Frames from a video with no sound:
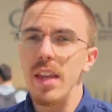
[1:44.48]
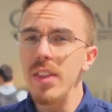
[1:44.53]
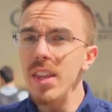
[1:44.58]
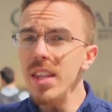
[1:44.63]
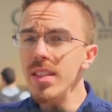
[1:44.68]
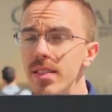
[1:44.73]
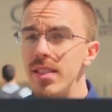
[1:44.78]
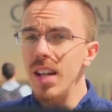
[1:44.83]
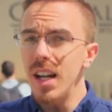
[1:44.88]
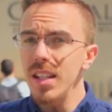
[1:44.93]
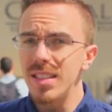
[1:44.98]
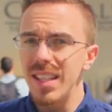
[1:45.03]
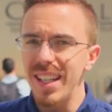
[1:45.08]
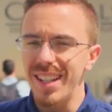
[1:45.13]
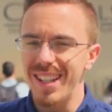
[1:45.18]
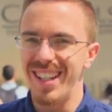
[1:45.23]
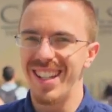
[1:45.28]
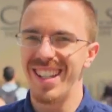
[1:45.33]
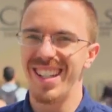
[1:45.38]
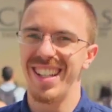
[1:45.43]
Now this does
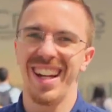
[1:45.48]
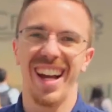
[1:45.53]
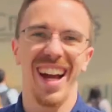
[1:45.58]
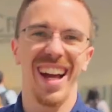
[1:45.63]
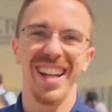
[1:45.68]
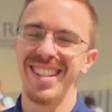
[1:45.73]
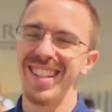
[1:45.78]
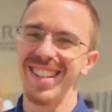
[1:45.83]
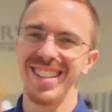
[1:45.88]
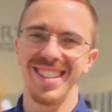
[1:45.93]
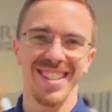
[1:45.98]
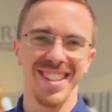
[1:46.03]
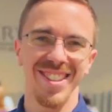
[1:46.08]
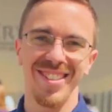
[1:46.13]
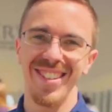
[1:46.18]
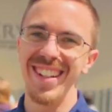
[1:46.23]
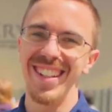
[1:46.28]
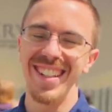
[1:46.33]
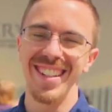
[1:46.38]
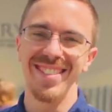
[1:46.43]
It's so
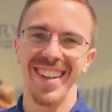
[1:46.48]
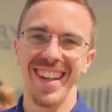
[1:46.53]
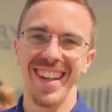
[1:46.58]
windy,